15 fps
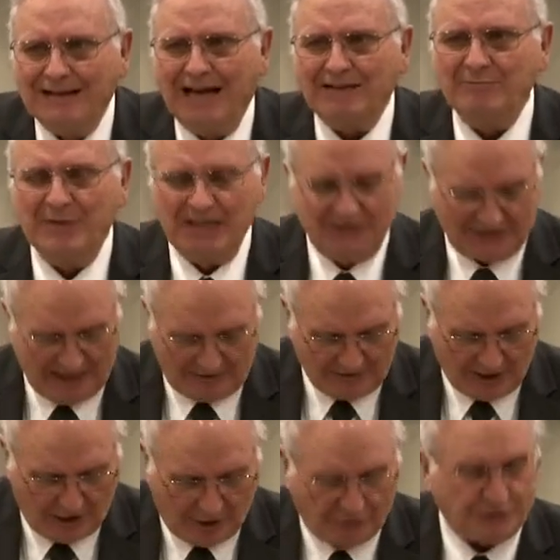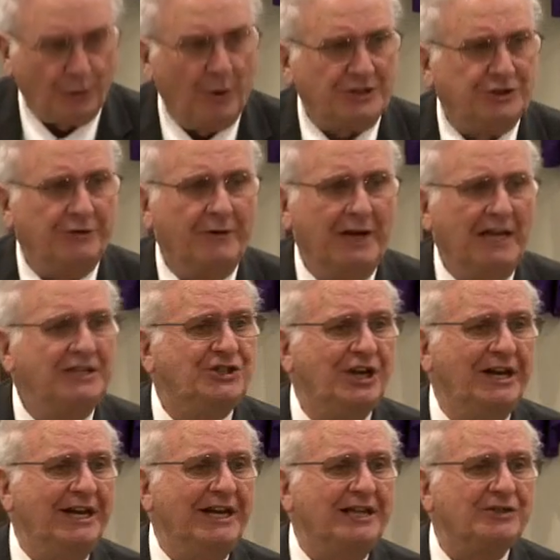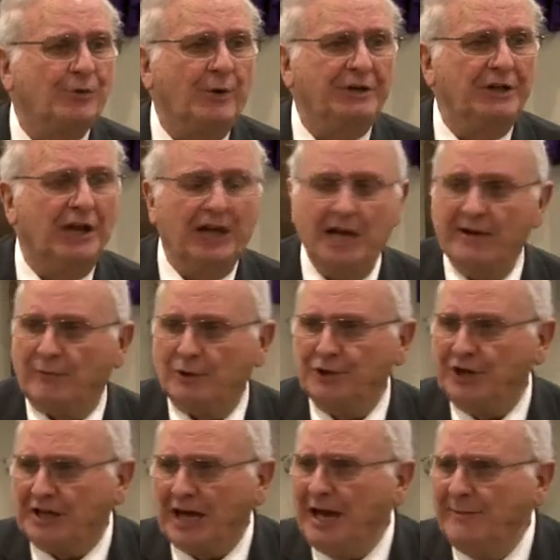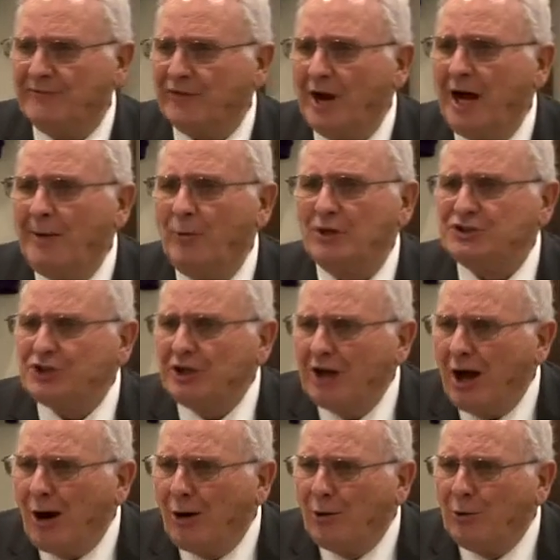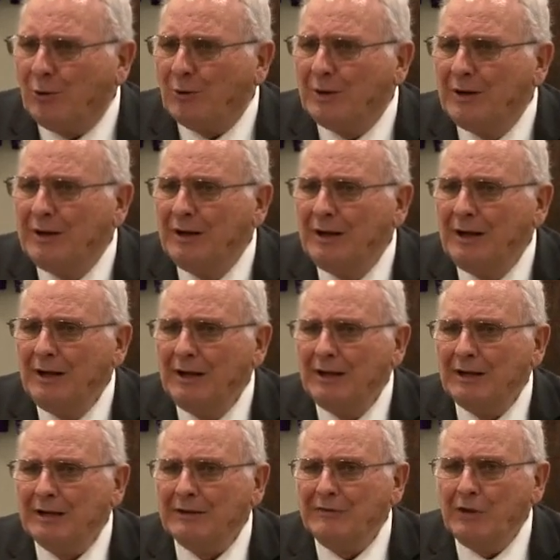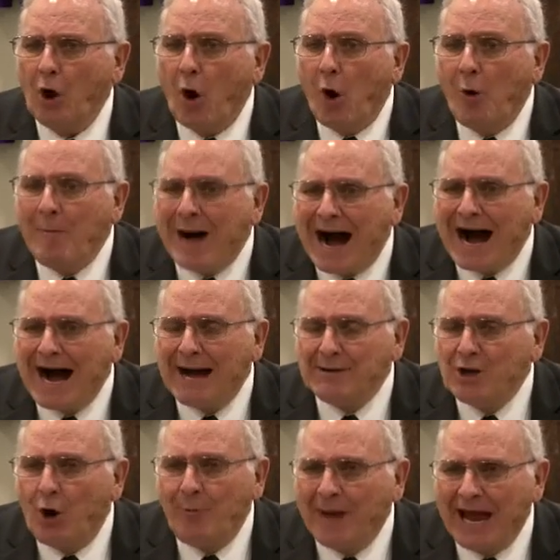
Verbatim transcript: that means I don't care what, you, what your religion is, where you live, where you came from, what you know. No, my, no